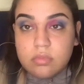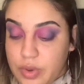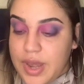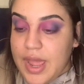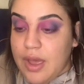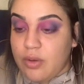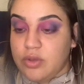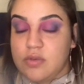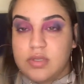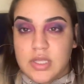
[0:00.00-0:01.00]
Now,
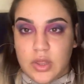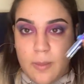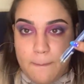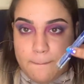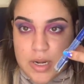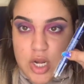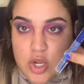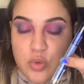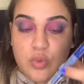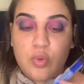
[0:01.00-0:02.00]
using the
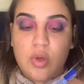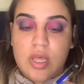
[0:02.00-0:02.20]
blue